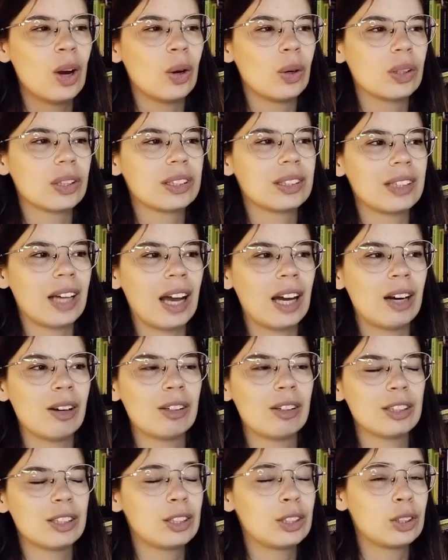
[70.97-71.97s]
or
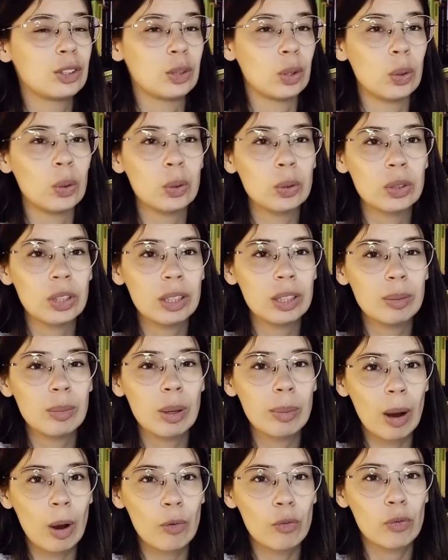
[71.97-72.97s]
Cyrus told him
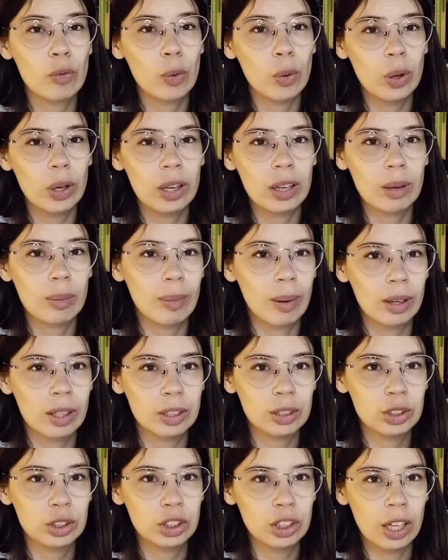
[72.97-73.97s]
about Voit and about
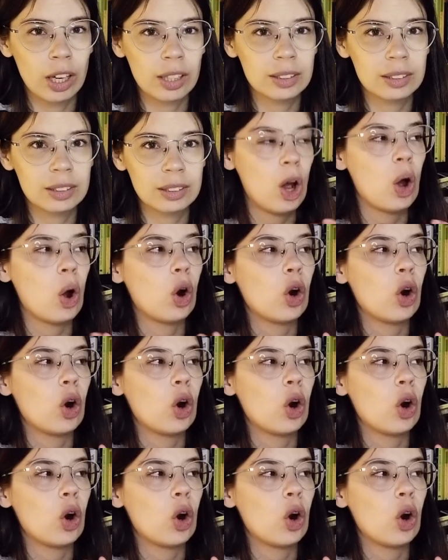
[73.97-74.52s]
his shit,